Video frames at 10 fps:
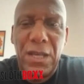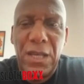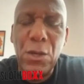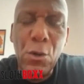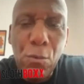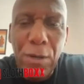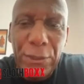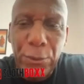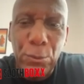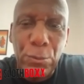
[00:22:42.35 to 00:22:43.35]
he
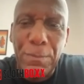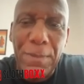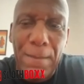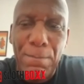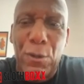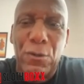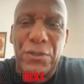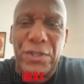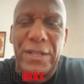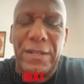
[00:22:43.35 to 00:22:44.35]
always talked about
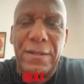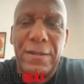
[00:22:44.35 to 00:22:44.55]
boxing.